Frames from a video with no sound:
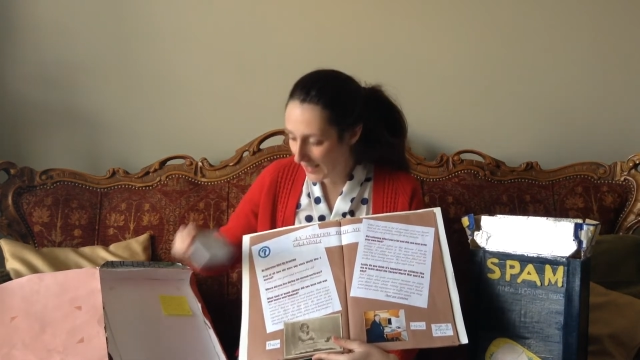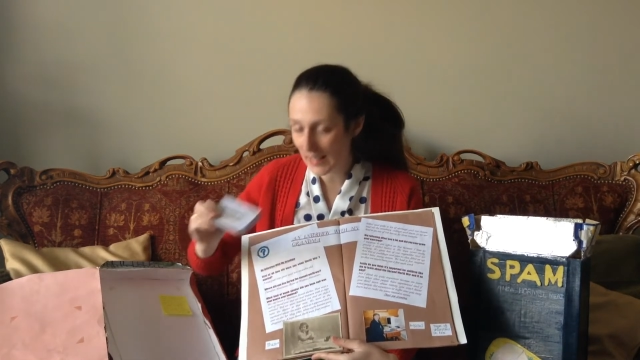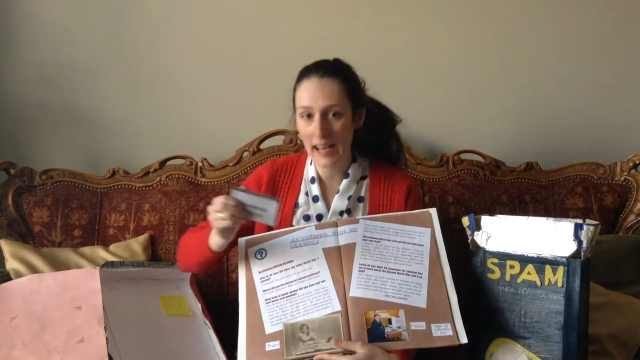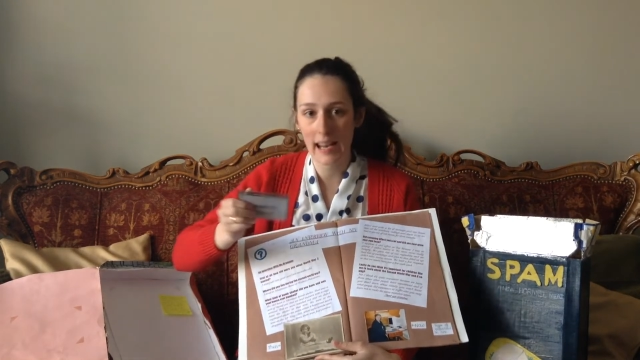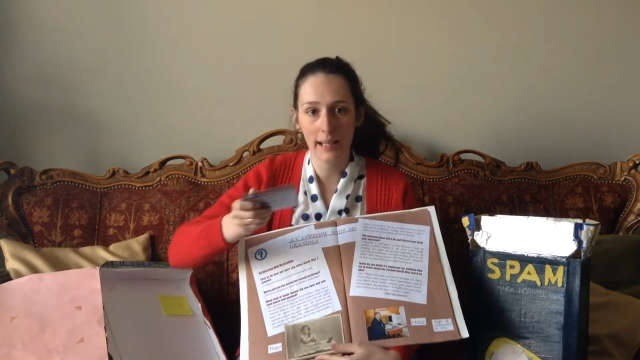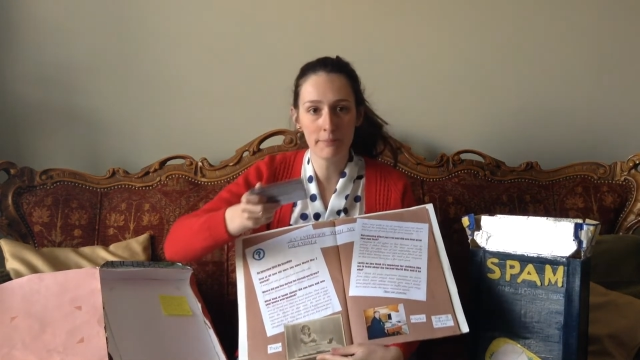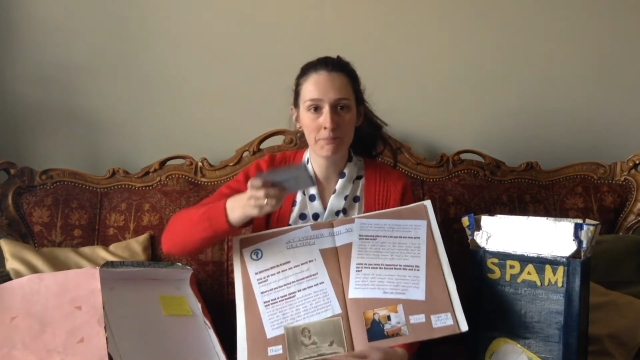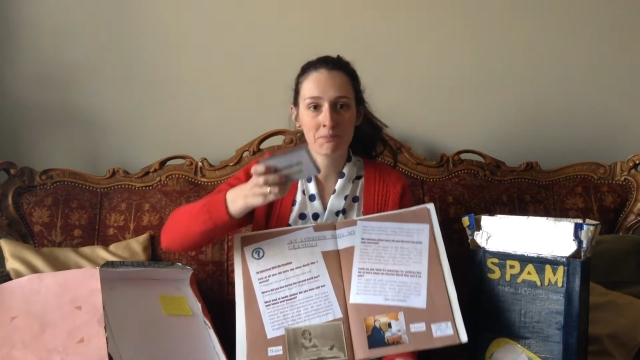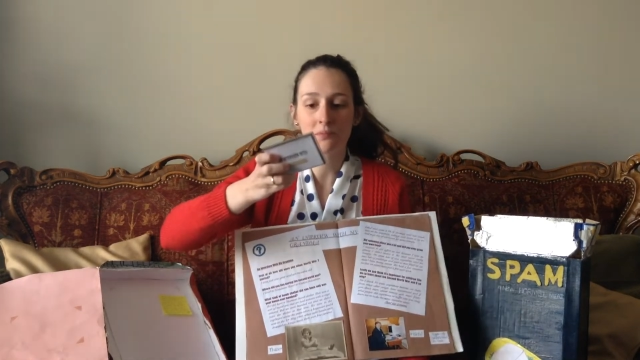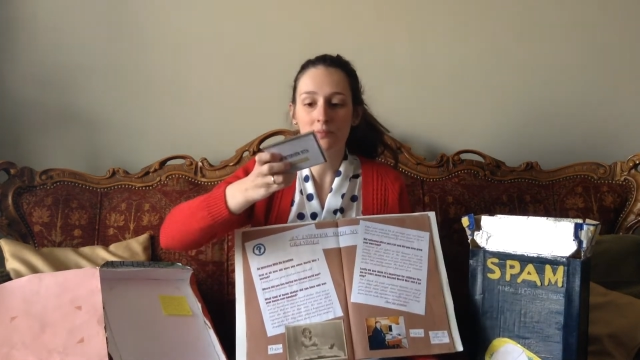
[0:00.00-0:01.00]
in here
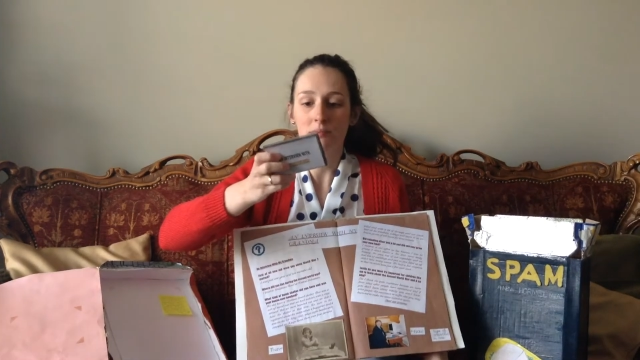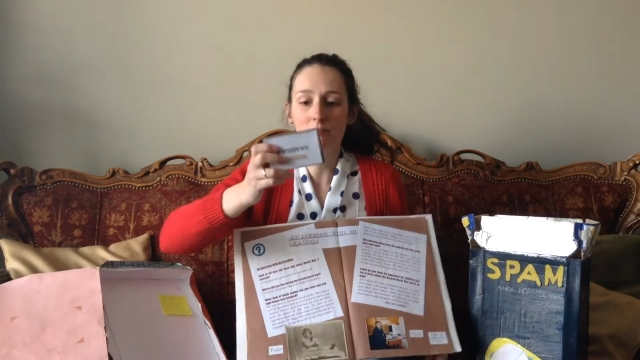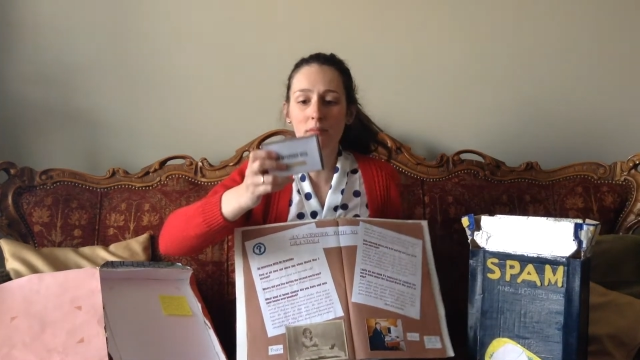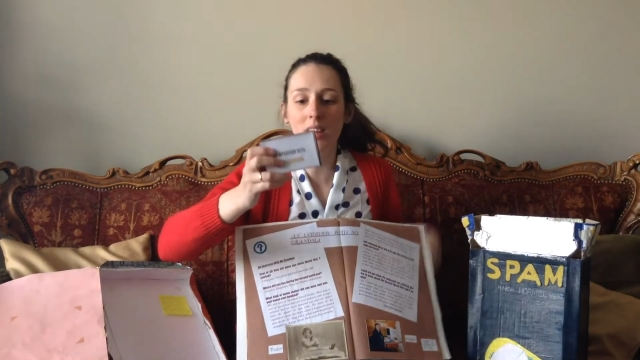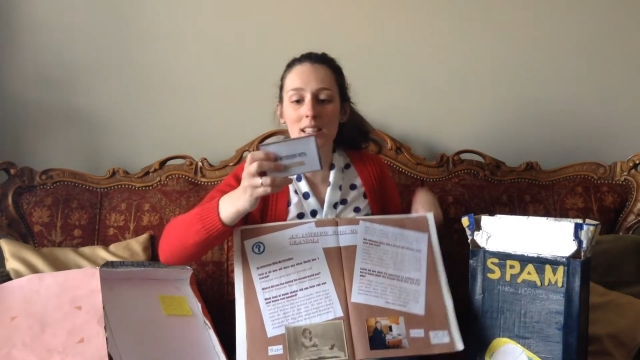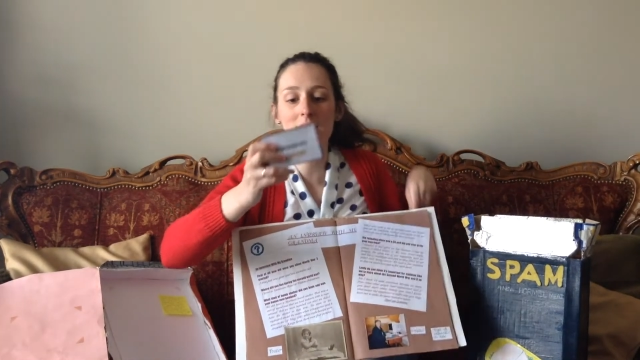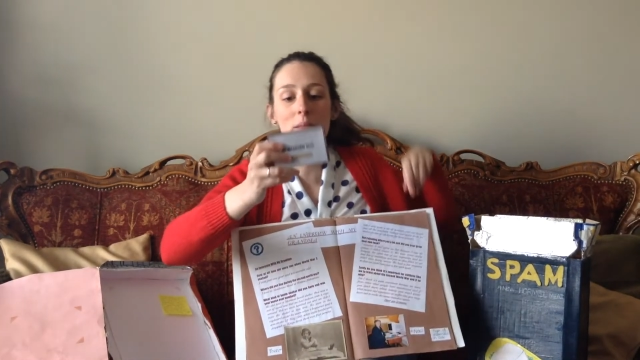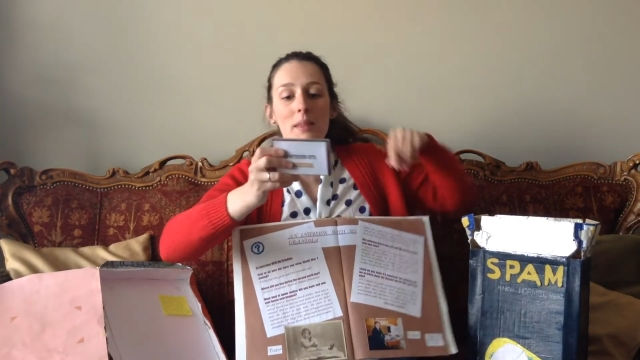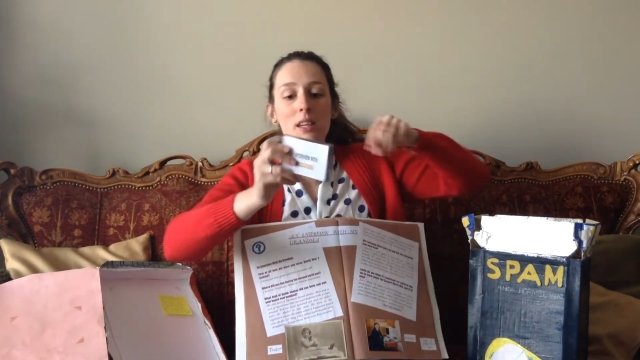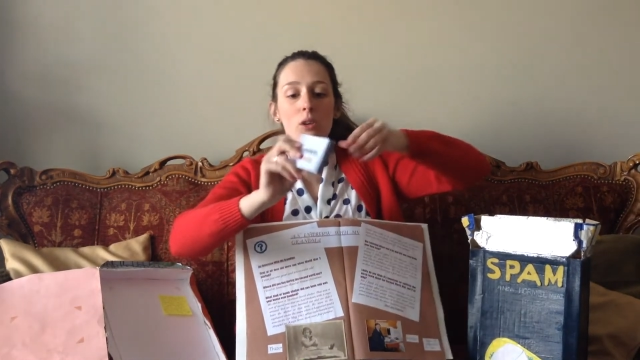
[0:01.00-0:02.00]
is
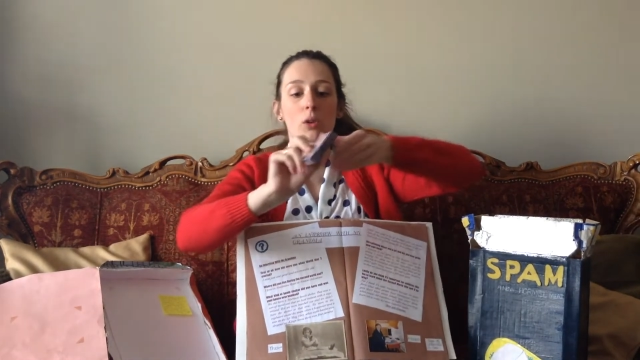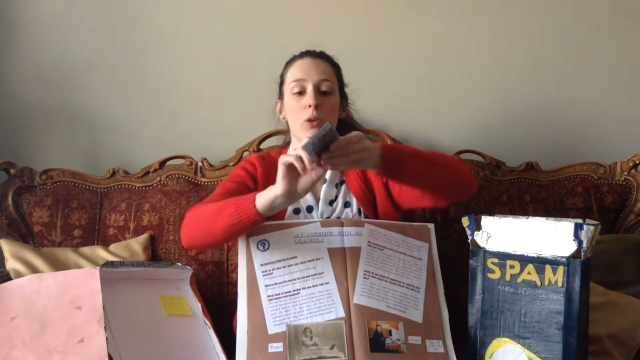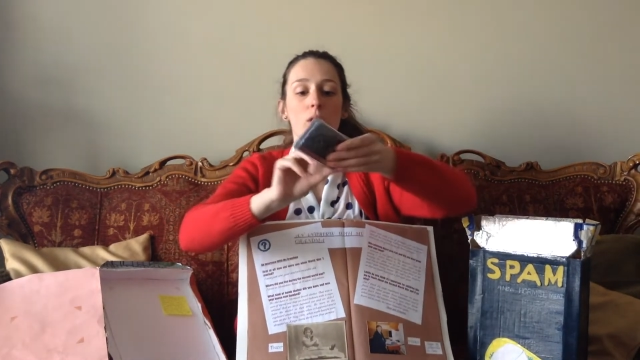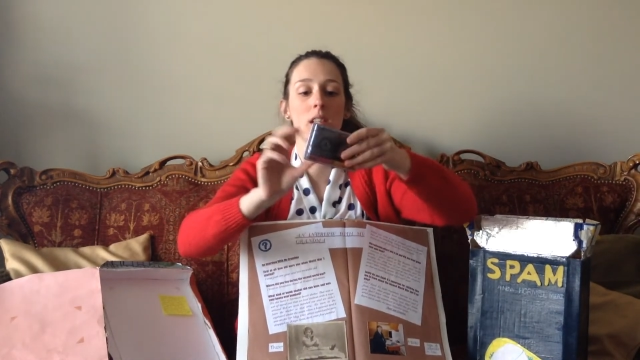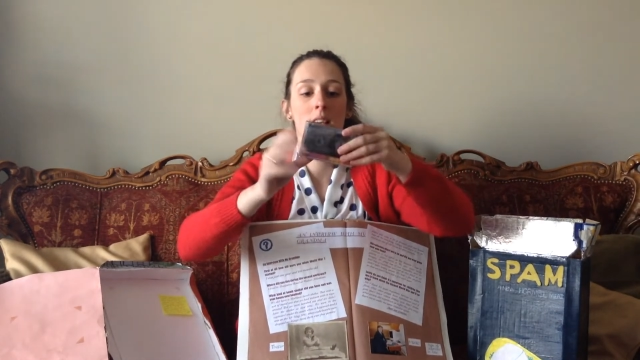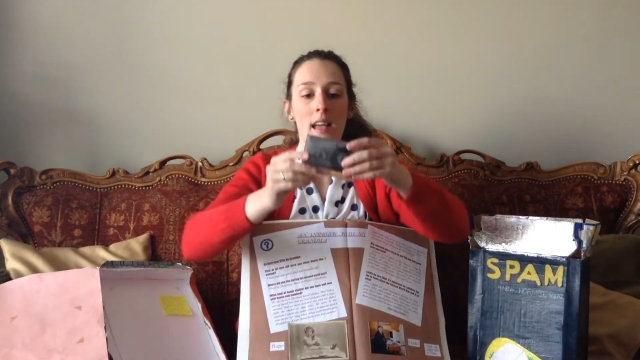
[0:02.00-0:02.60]
something called